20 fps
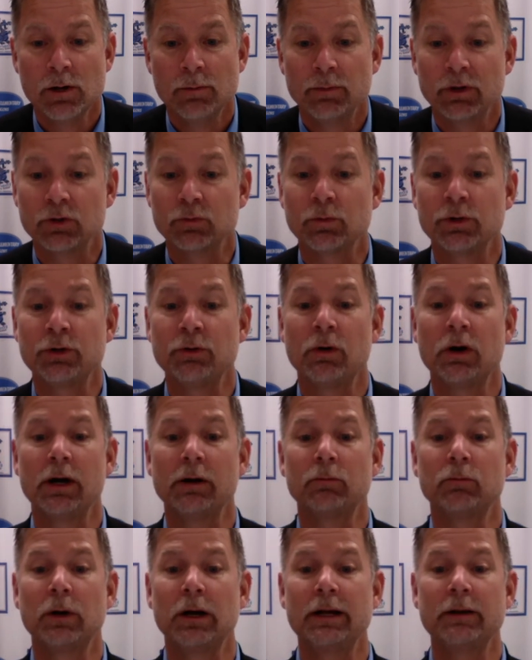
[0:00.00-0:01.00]
Because when you are
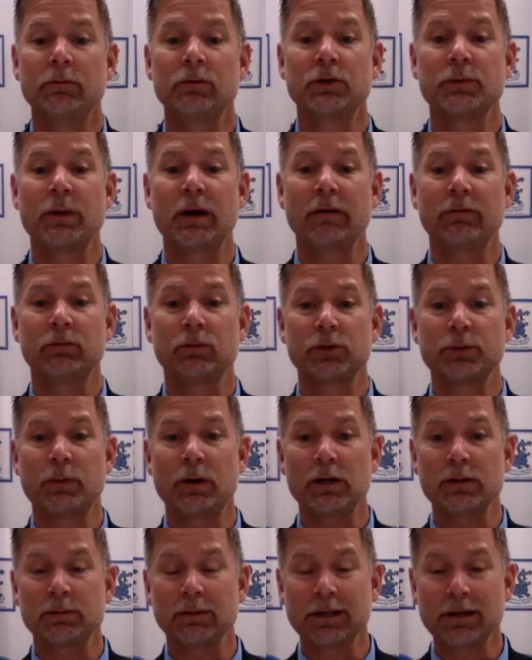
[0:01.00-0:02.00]
a ready, respectful, and
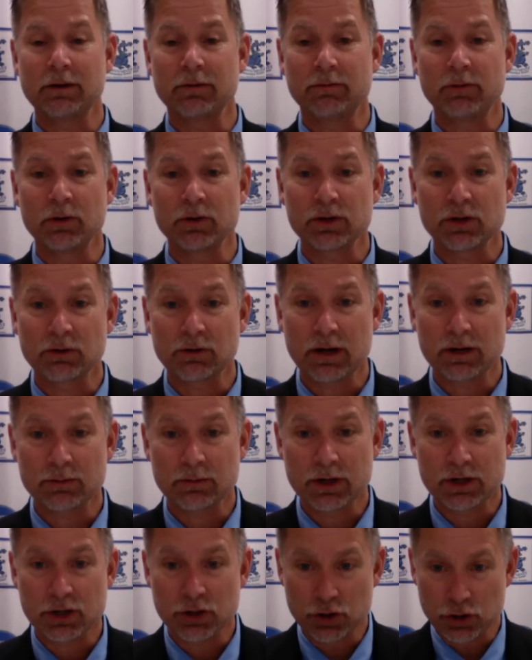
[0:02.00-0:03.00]
responsible leader focused on
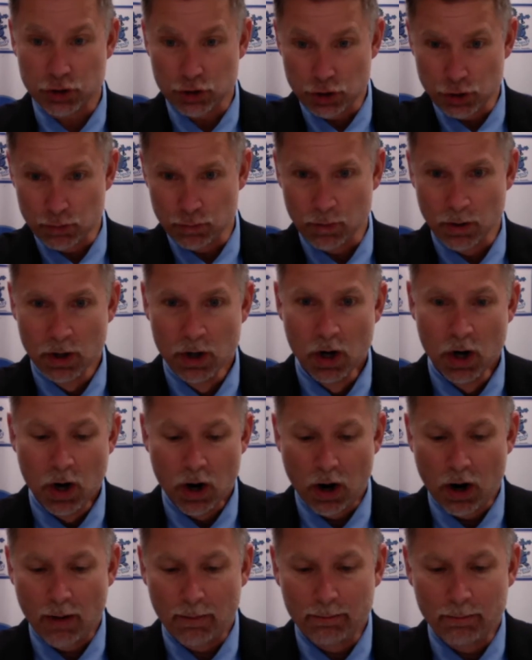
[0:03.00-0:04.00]
graduation, you
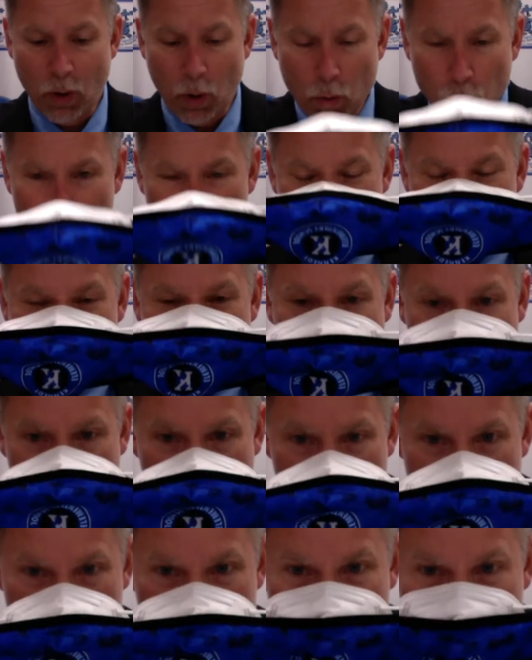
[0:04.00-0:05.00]
are boldly committed to